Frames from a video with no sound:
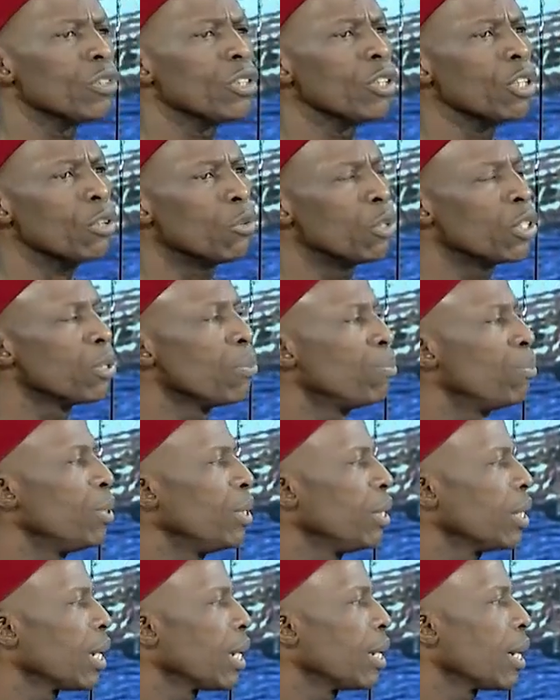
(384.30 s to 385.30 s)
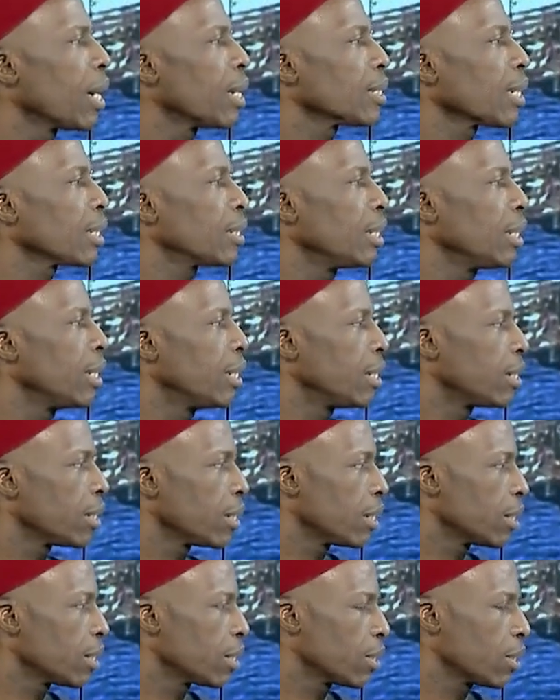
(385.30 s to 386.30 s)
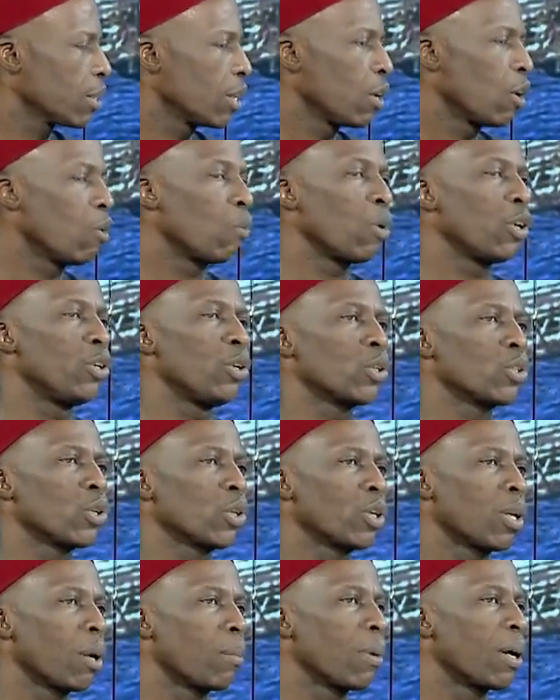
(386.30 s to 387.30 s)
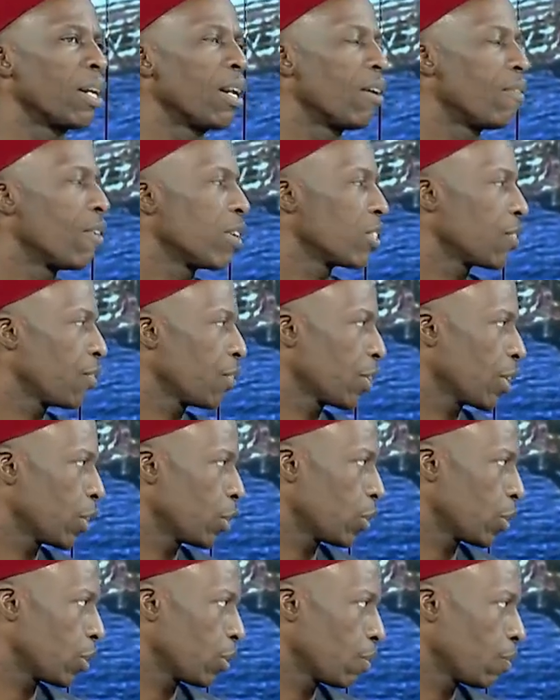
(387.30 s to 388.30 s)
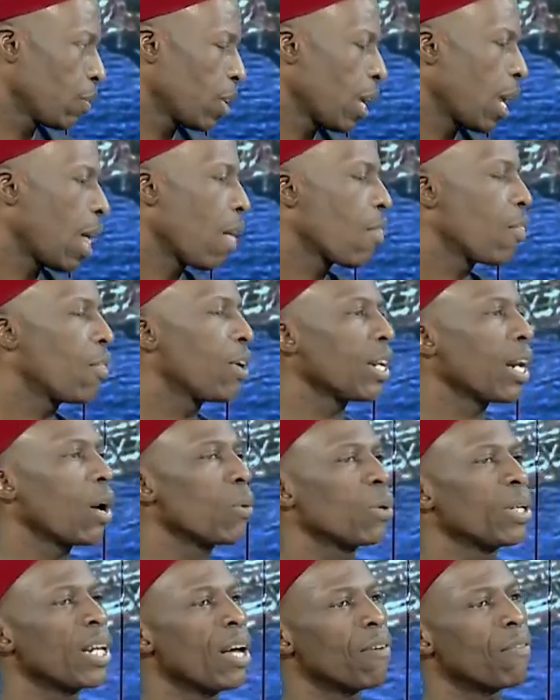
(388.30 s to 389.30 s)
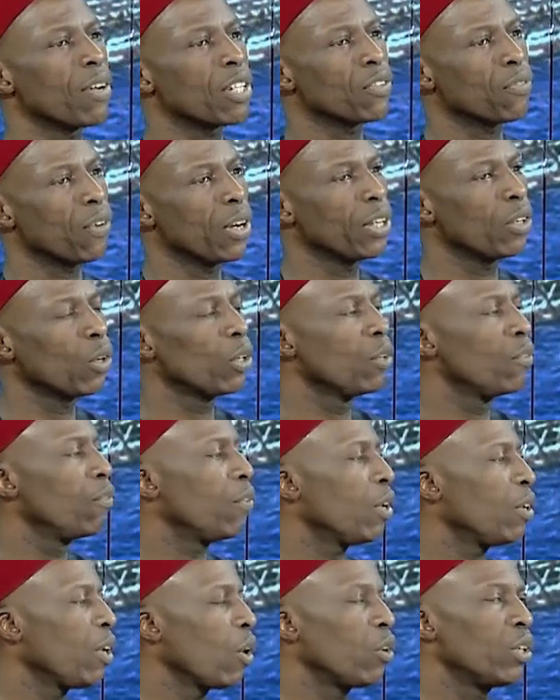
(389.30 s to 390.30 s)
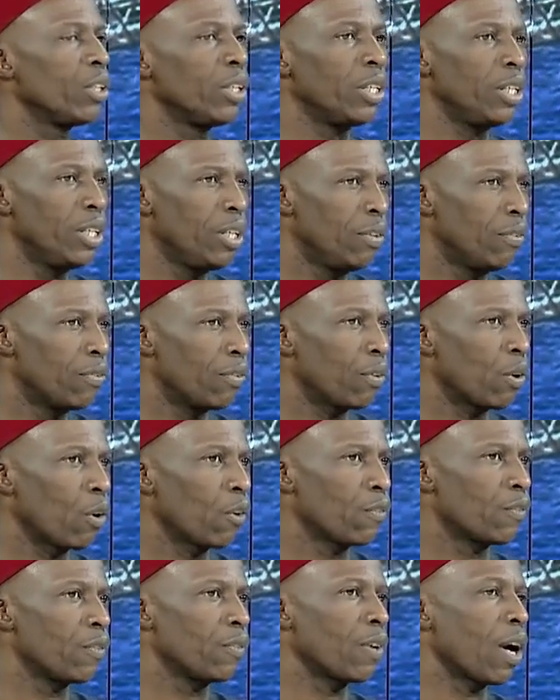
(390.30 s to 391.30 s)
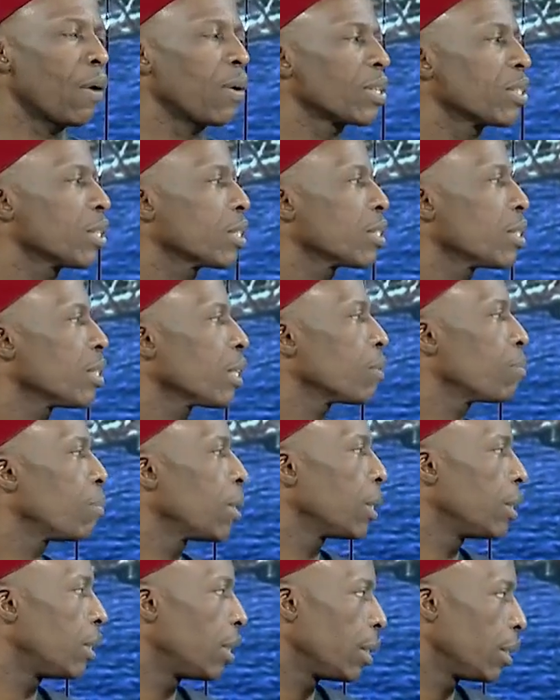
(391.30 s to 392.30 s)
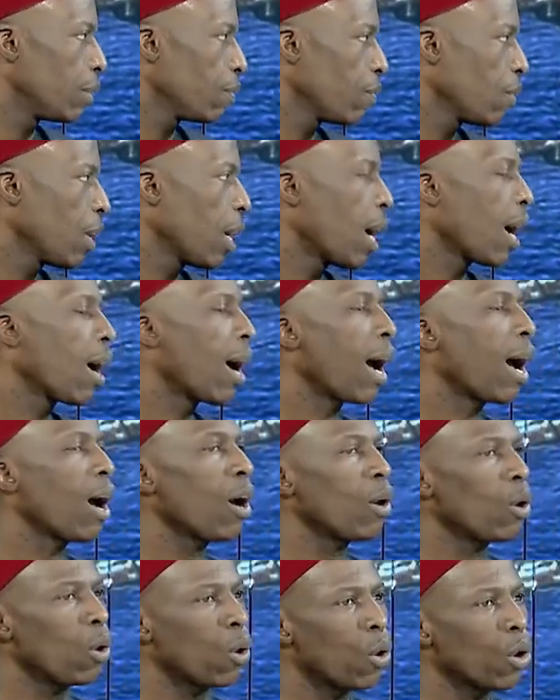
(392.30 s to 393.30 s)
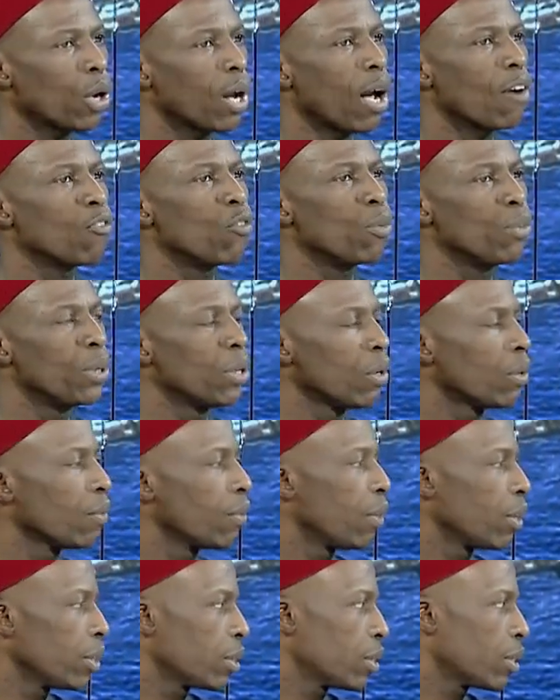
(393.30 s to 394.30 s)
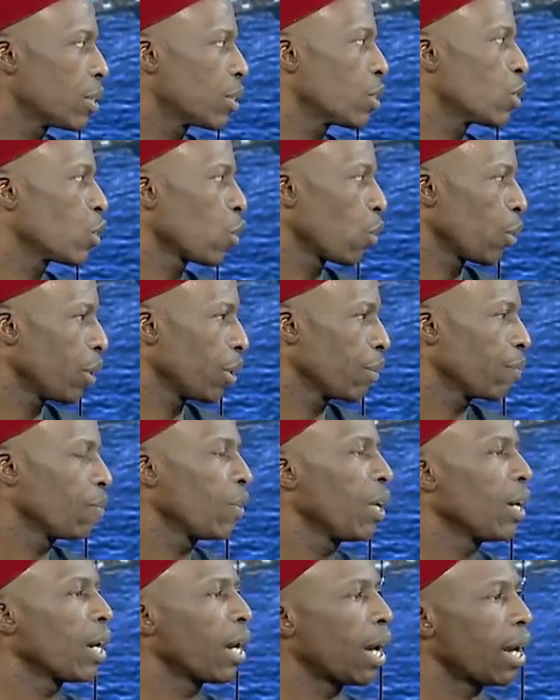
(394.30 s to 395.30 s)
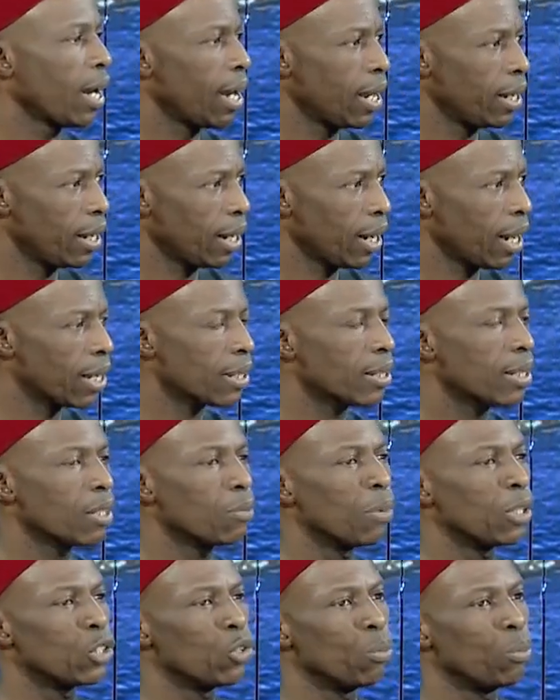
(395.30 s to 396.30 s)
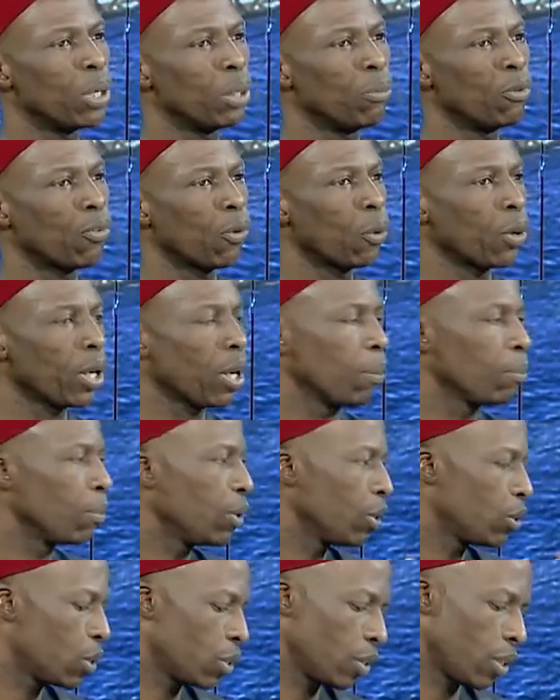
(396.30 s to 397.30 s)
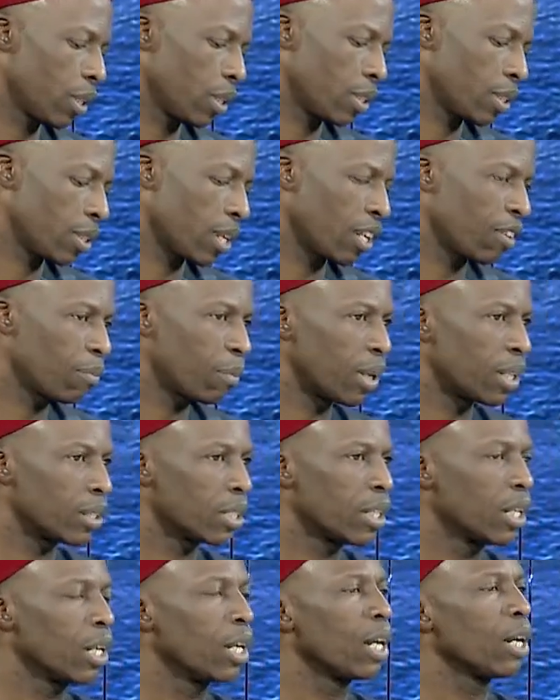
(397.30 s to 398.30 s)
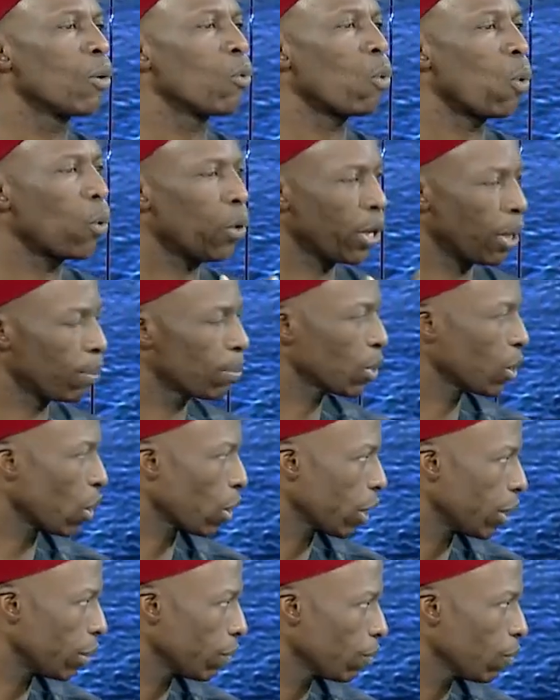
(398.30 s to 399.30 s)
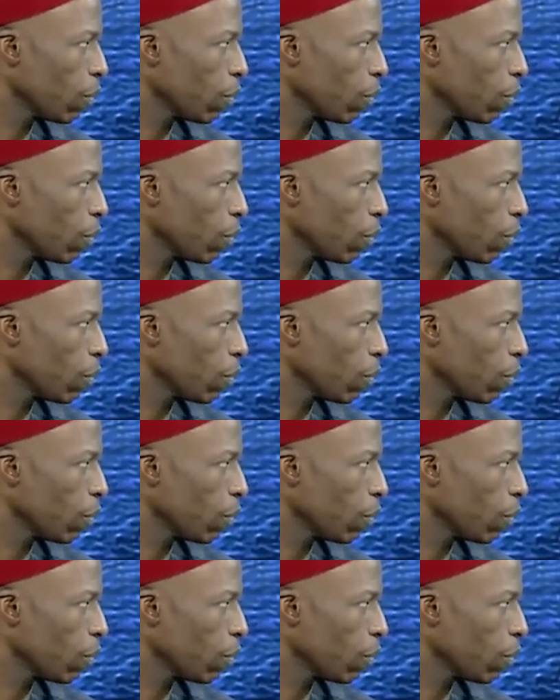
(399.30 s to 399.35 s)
Reason being that there are certain indices when you're talking about diversification. And then are we diversifying on the, on the eve of our sixtieth birthday? How long have we been on this story? I heard the last statement you made before we came to this segment. We'll keep talking.